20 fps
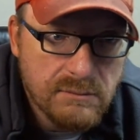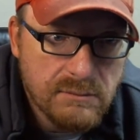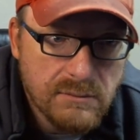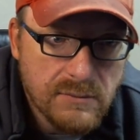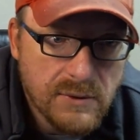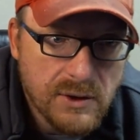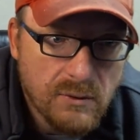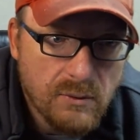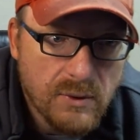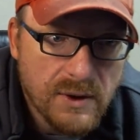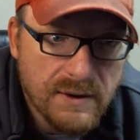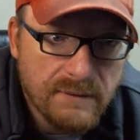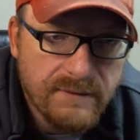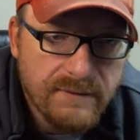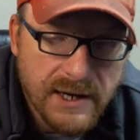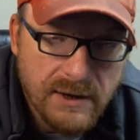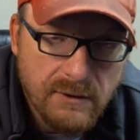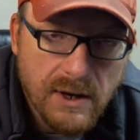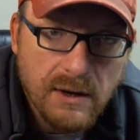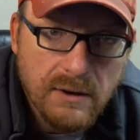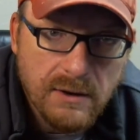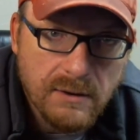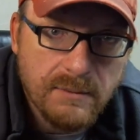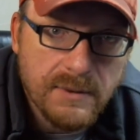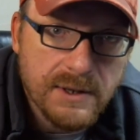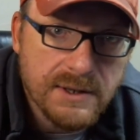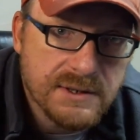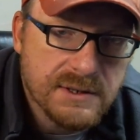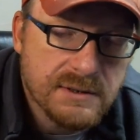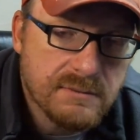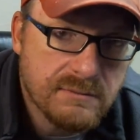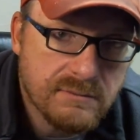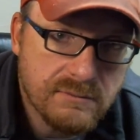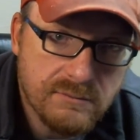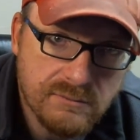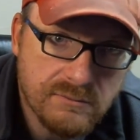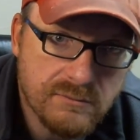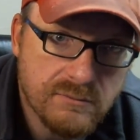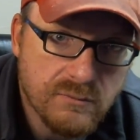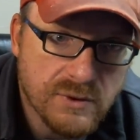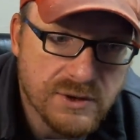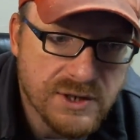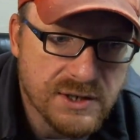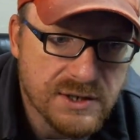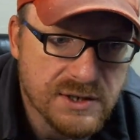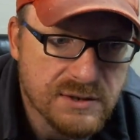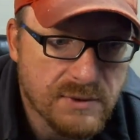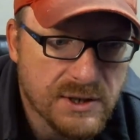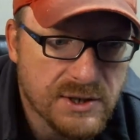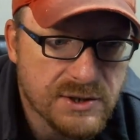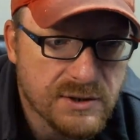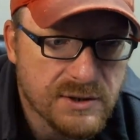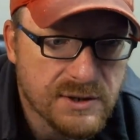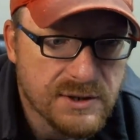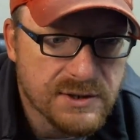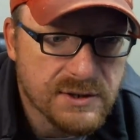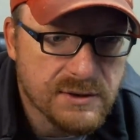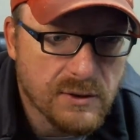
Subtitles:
what the final outcome is, which I just mentioned is